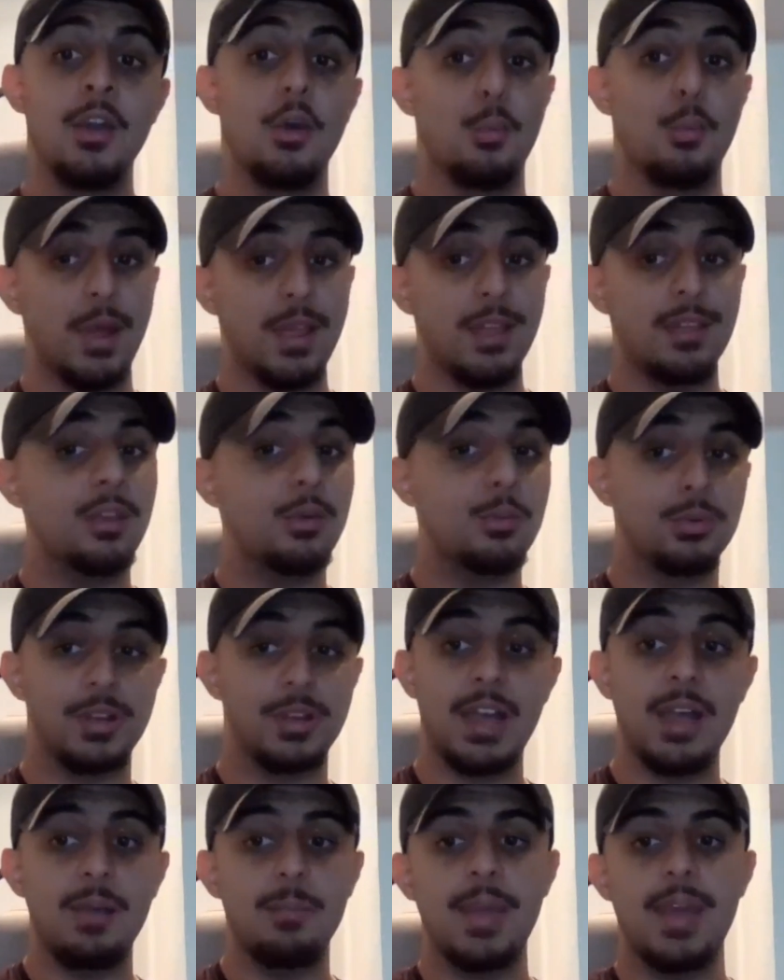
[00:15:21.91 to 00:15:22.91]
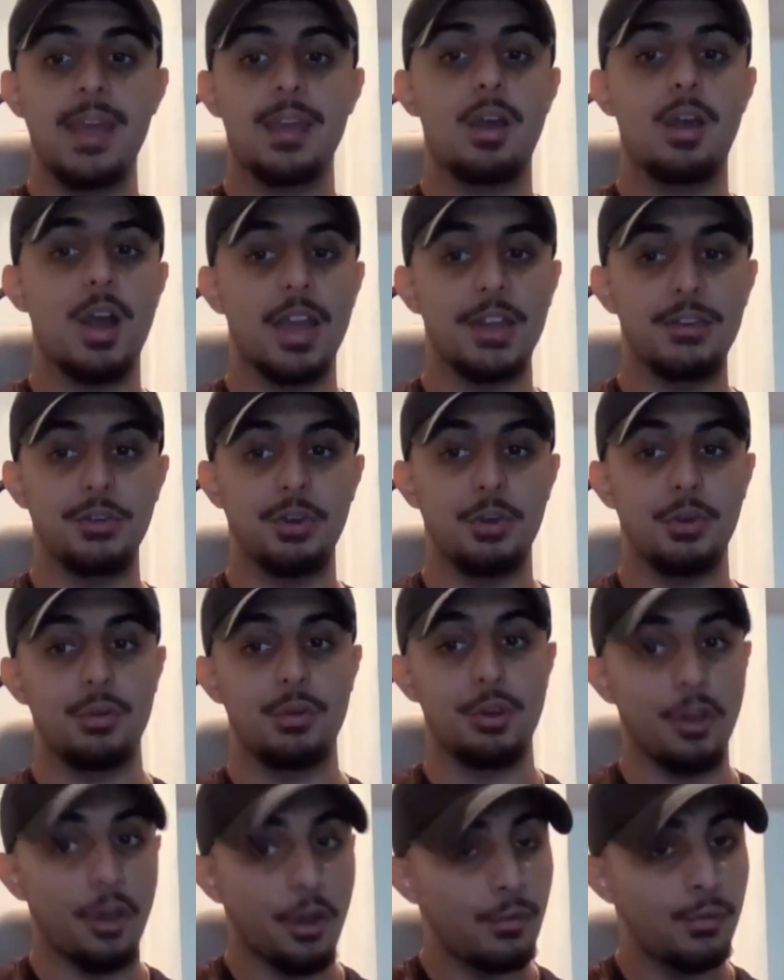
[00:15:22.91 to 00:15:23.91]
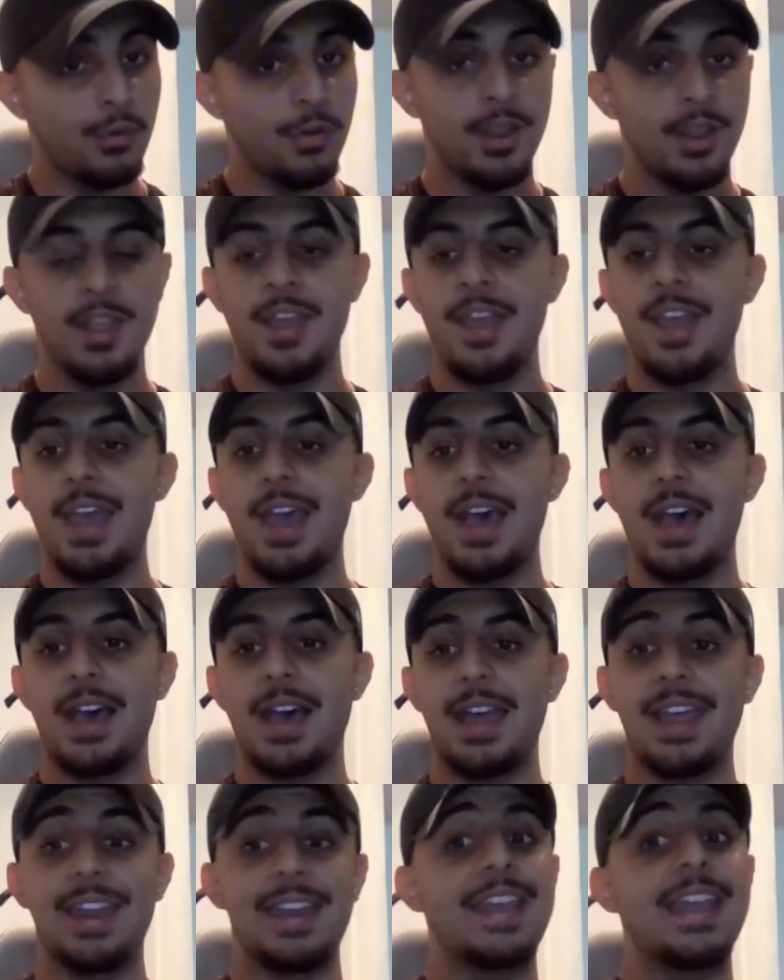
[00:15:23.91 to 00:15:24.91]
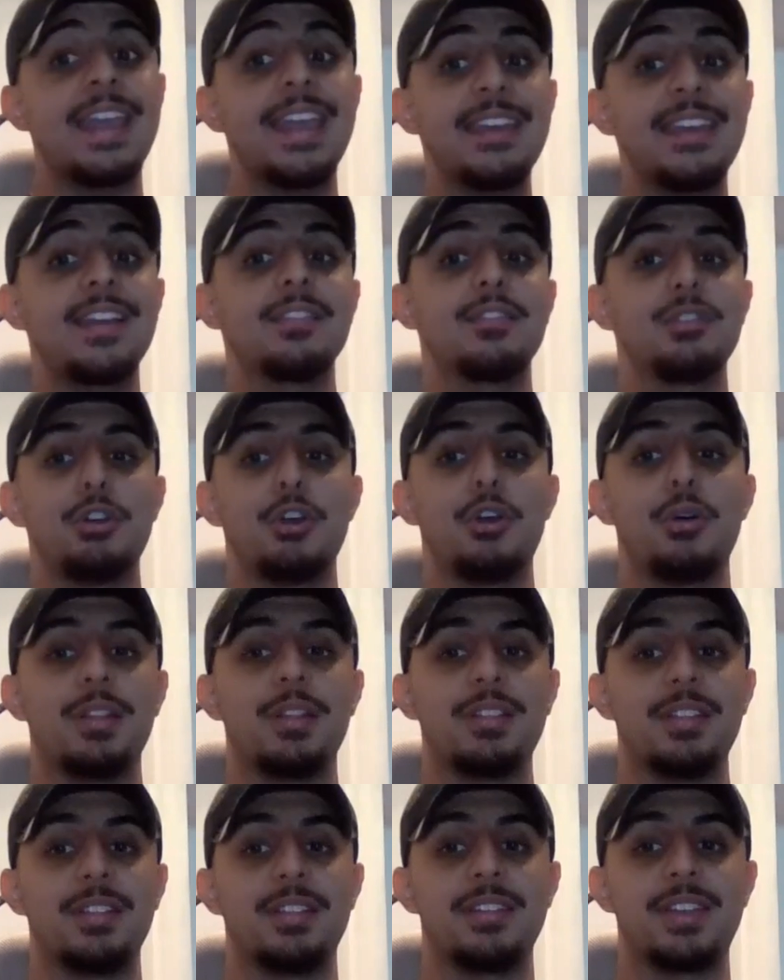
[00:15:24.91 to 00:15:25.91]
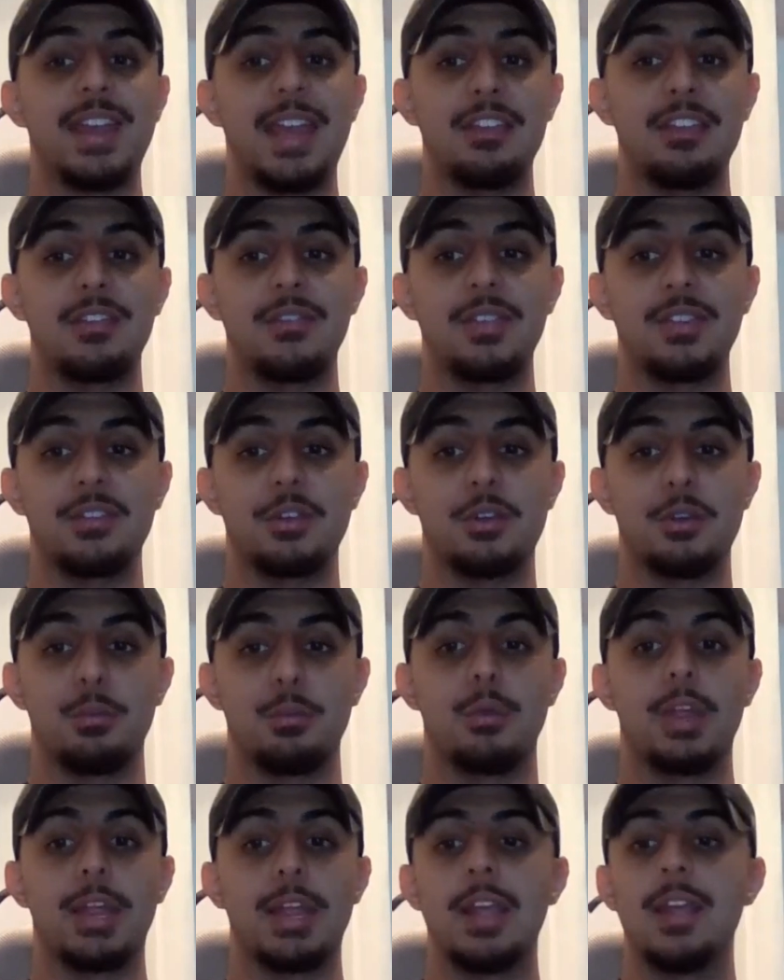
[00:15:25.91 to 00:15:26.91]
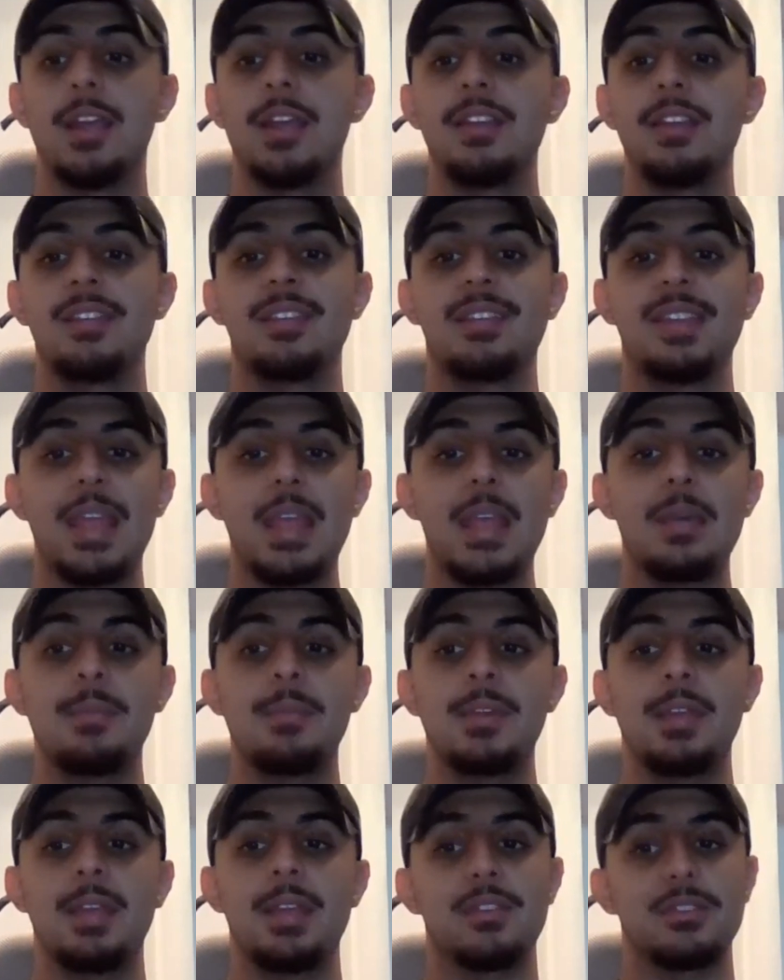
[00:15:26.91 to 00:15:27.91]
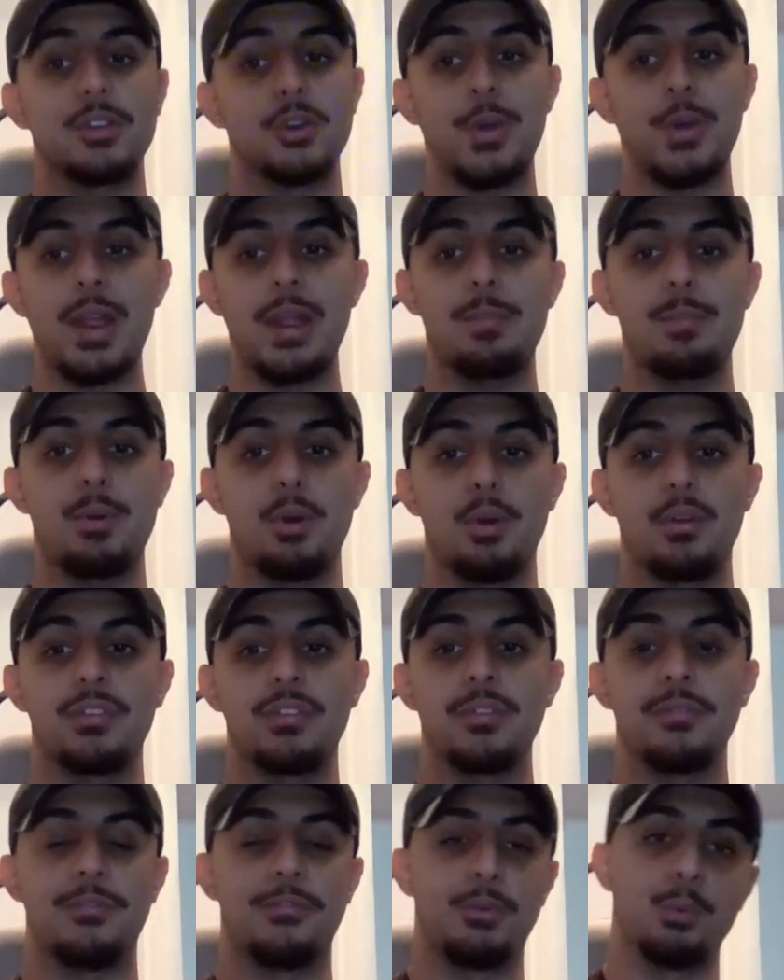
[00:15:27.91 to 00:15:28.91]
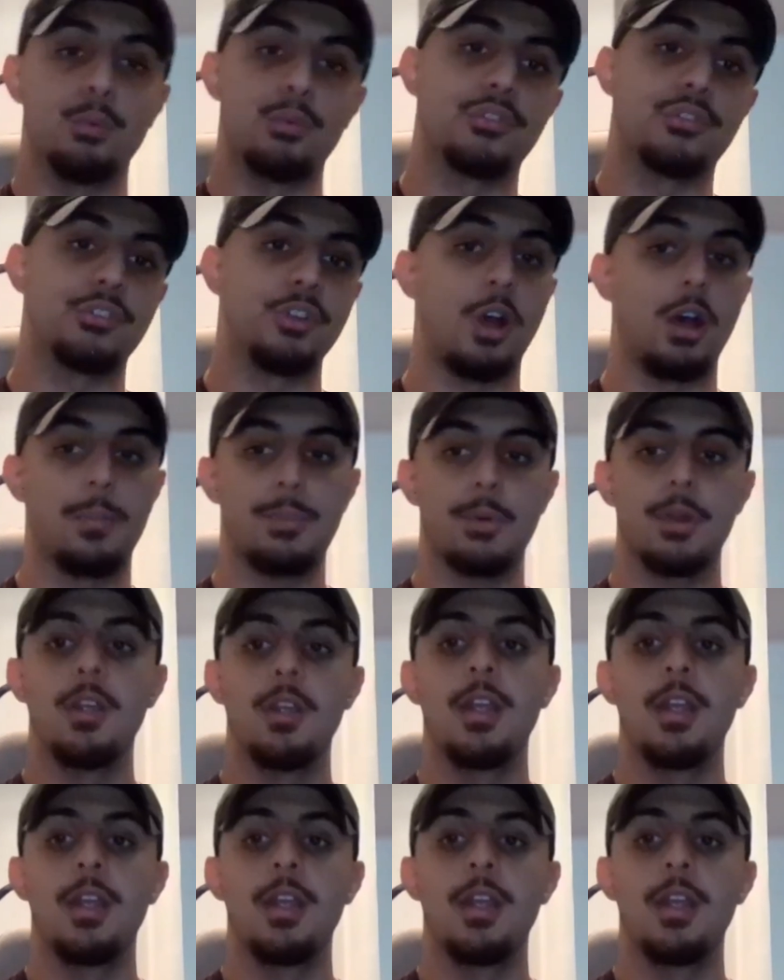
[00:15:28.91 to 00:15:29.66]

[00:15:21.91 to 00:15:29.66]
Where he will come back, I don't know, and he doesn't know at this stage of his career. Sam is a great person, full stop.